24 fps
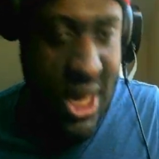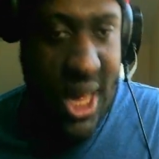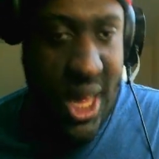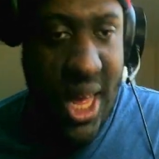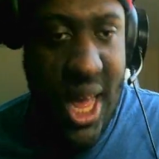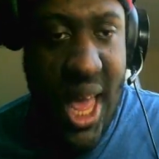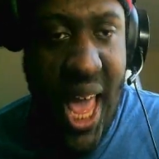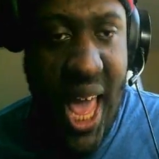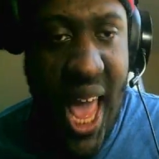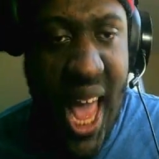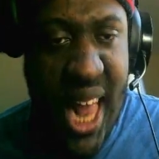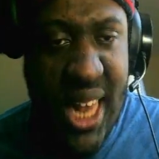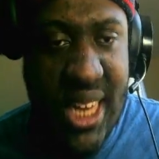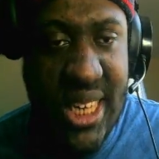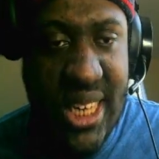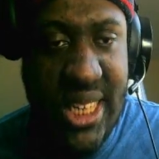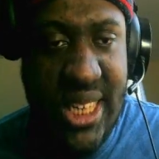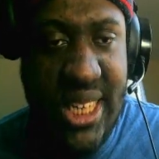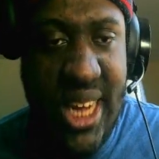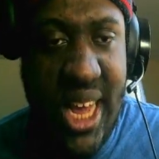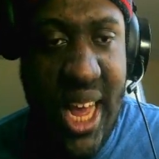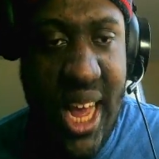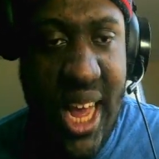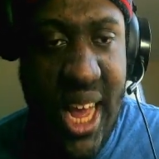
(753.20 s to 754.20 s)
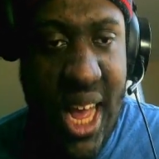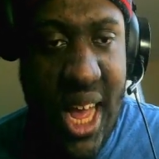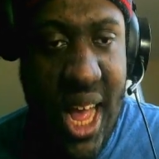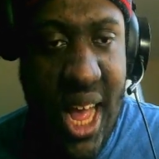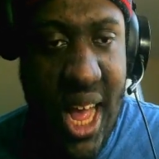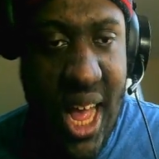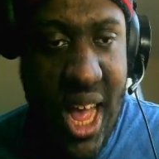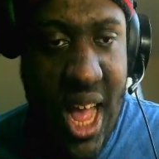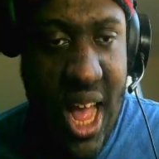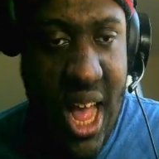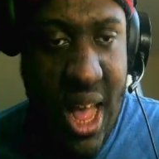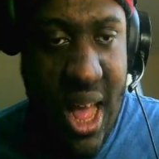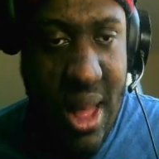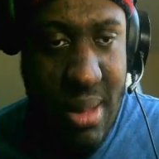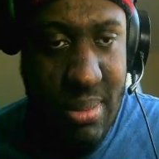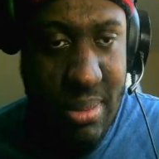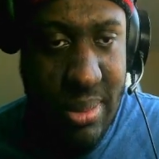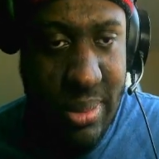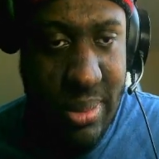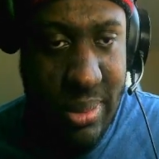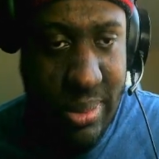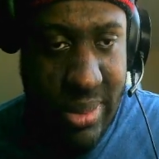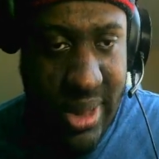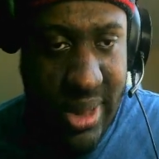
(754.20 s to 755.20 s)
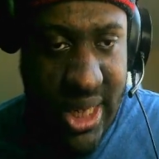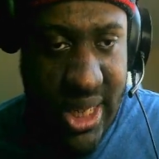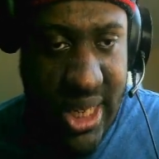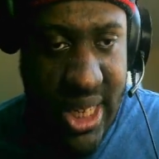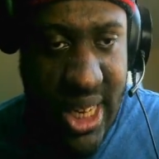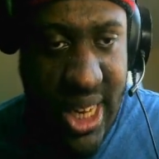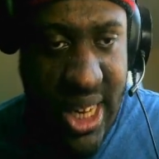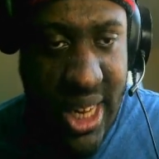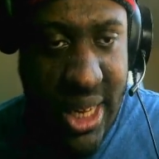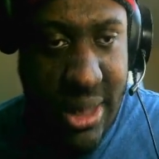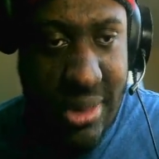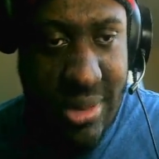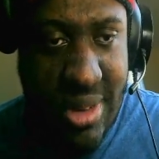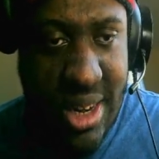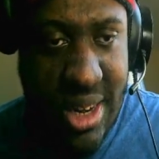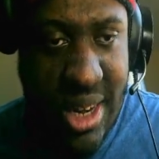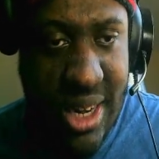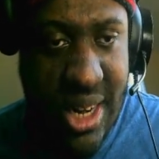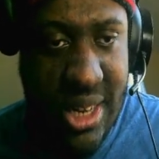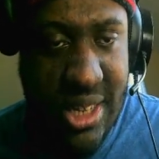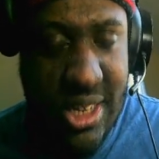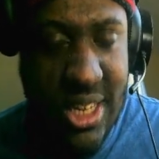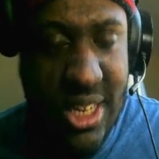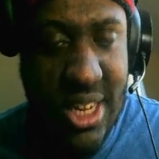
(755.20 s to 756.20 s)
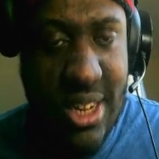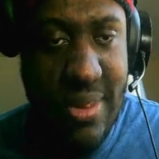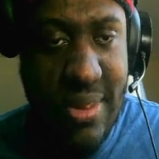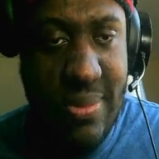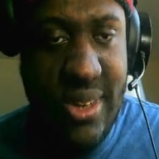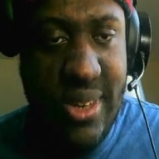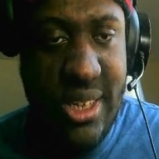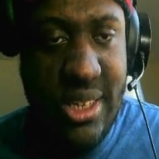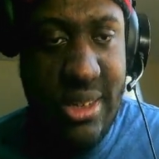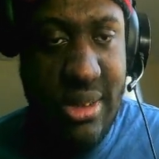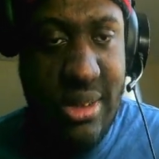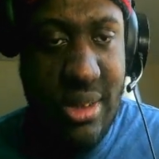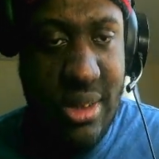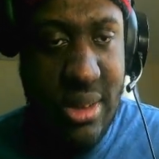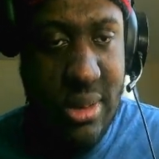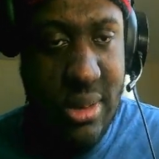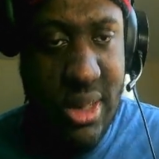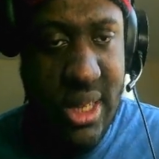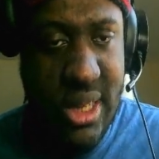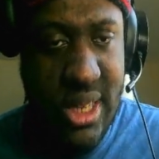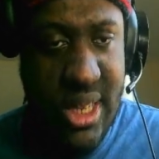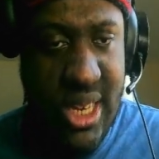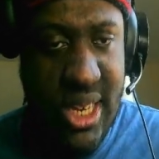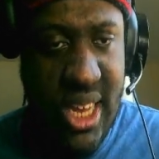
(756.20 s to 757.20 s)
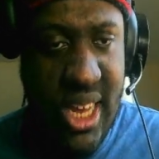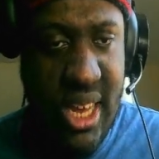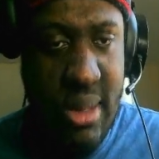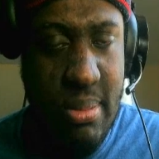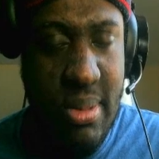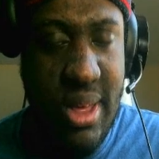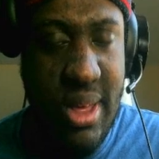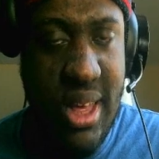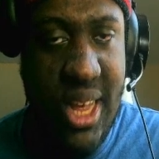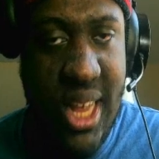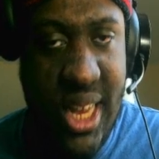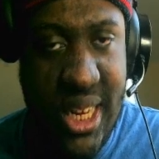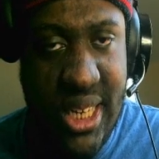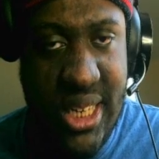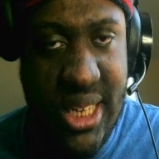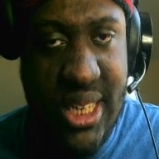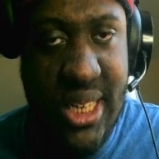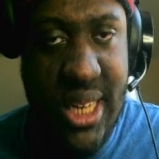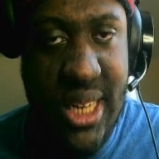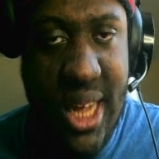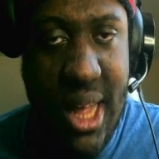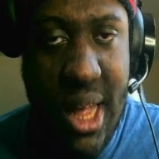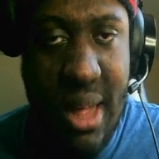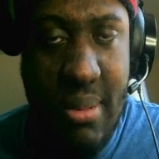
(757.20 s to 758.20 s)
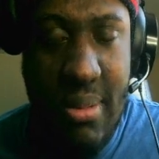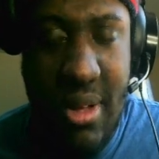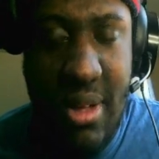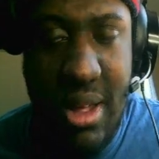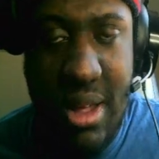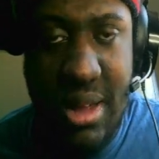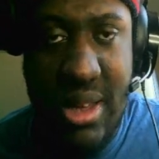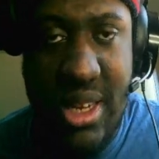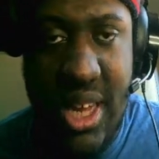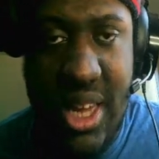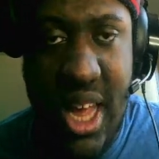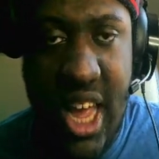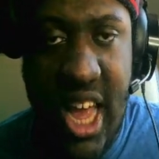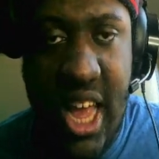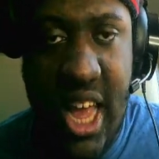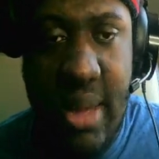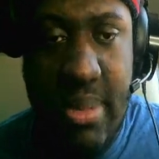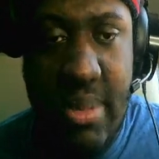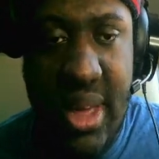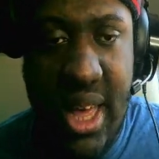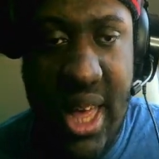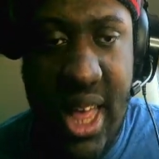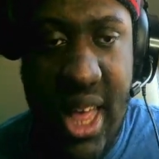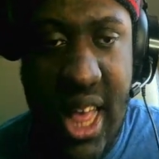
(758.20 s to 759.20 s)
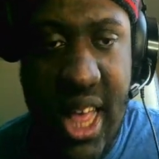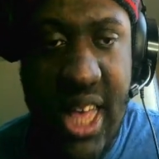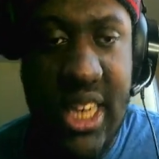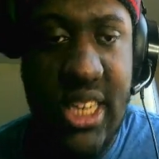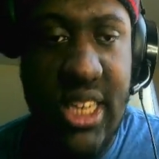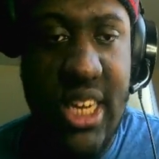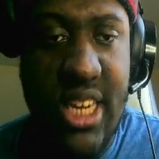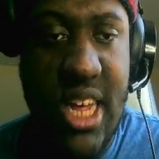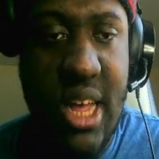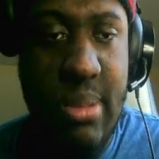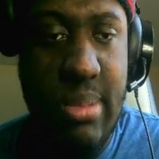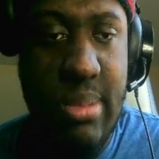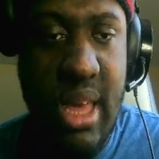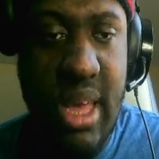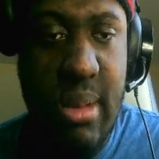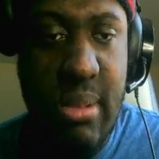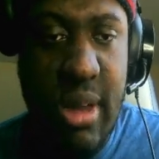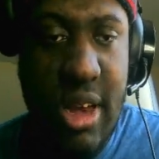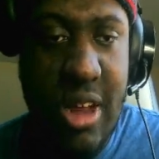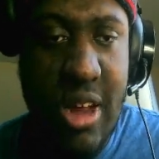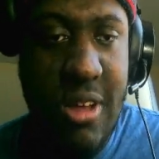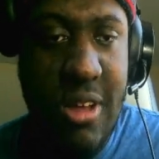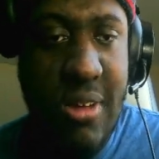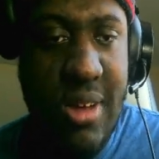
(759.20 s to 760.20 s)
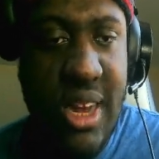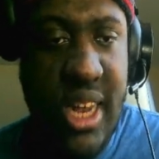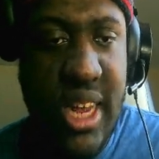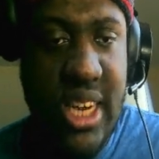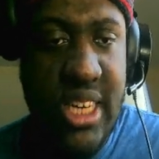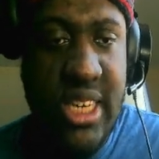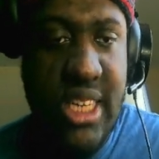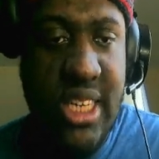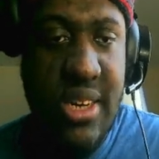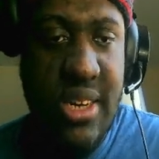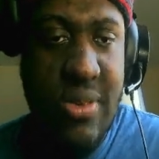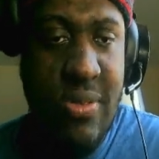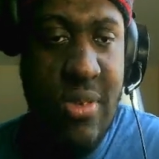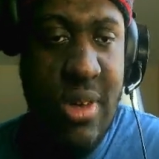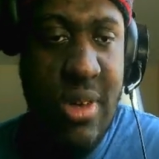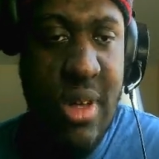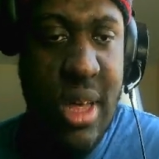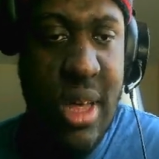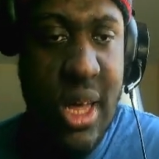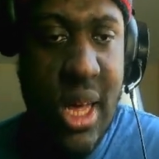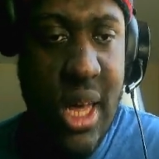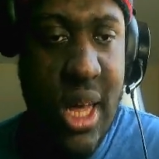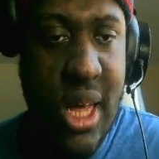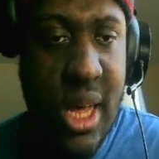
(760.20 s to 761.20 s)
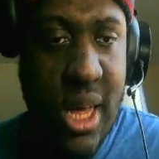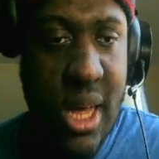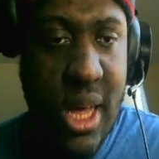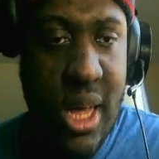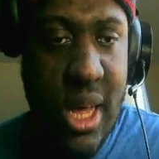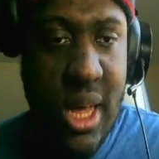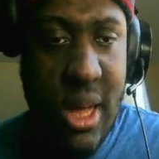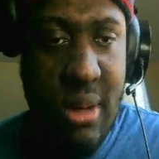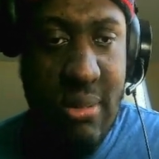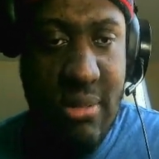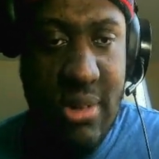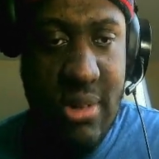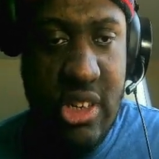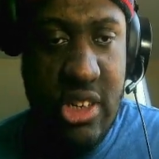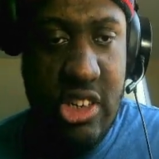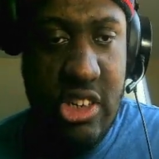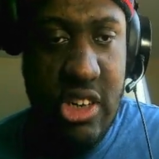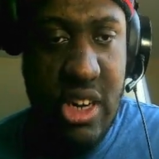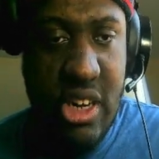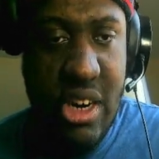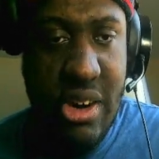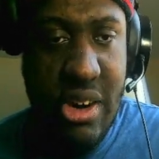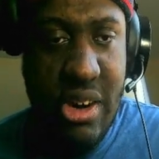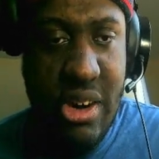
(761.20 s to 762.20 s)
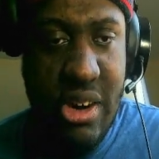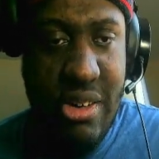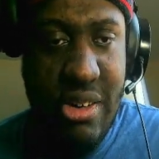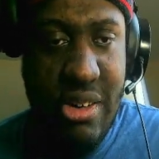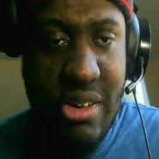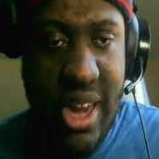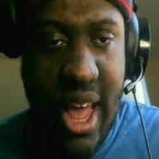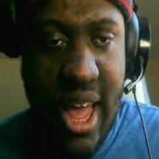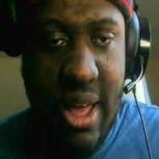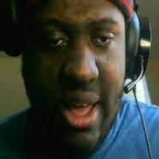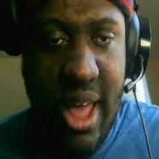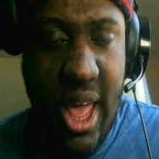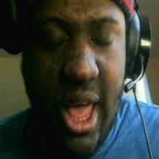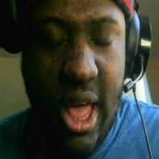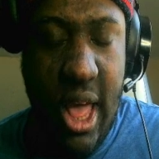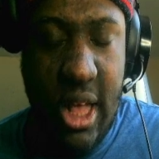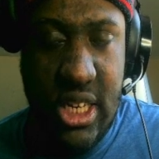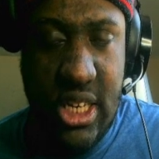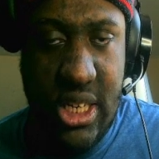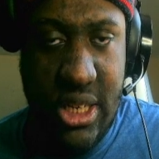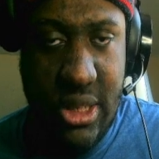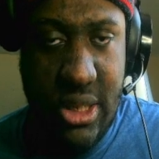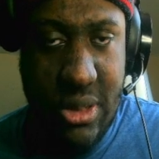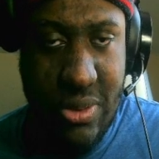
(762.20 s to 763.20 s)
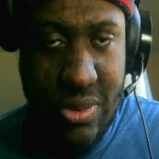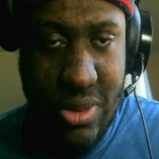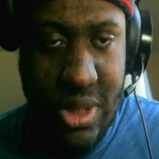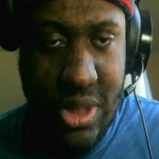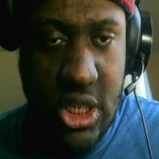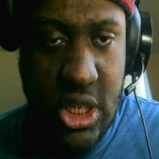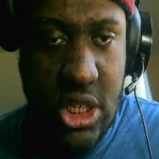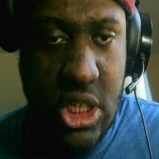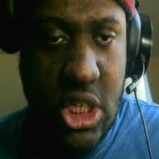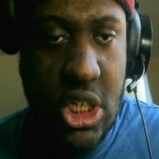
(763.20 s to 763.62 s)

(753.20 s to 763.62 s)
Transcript: I have to say, um, she's one of the toughest divas of all time because um, even though that she would return, I actually wish.